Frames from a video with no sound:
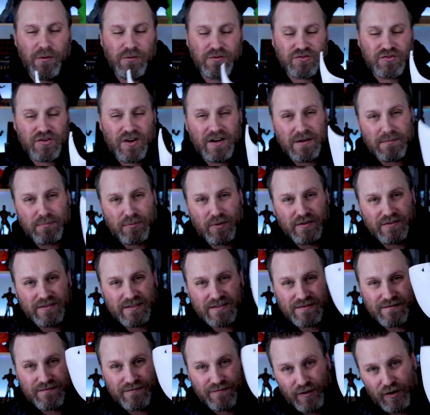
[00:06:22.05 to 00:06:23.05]
I was trying to print
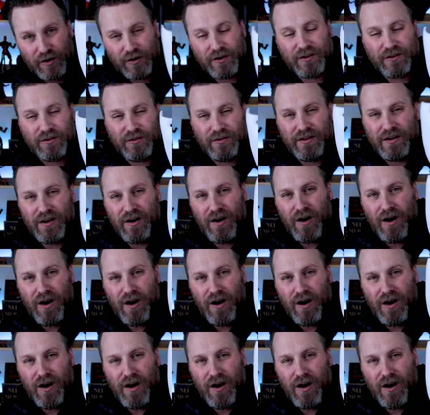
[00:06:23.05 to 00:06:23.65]
this vertically